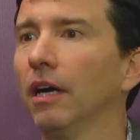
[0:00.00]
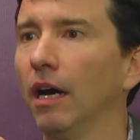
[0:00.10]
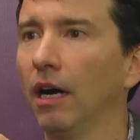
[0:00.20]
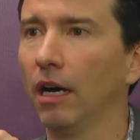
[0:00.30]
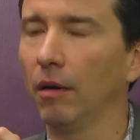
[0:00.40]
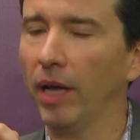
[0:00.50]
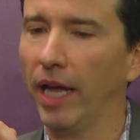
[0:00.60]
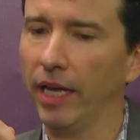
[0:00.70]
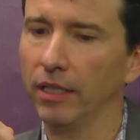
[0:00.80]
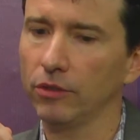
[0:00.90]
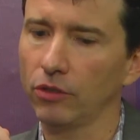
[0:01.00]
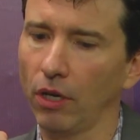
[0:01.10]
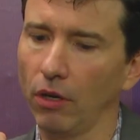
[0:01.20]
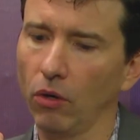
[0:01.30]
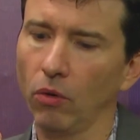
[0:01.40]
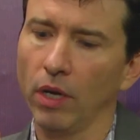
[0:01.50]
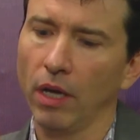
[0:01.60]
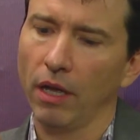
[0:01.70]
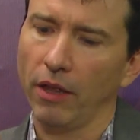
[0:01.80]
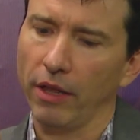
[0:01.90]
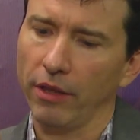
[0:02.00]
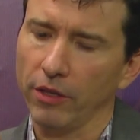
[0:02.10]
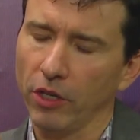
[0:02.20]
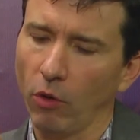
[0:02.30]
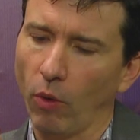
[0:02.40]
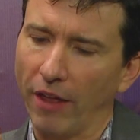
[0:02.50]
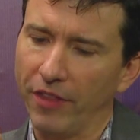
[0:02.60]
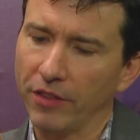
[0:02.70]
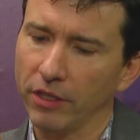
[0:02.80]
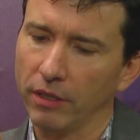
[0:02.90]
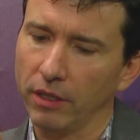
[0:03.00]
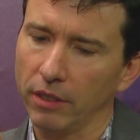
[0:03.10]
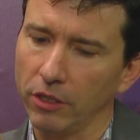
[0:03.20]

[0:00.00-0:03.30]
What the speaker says: And so, I think that